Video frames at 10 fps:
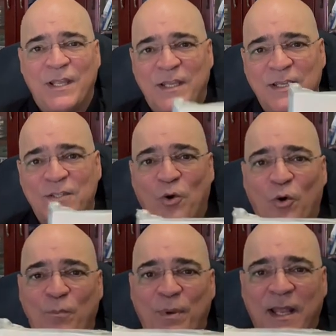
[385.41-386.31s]
Is
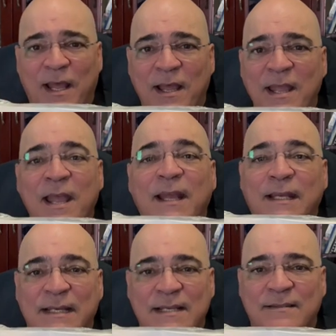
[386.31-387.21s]
Orbera
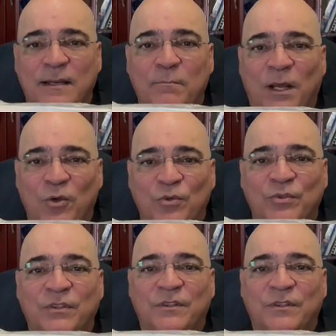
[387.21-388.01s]
Gastric Balloon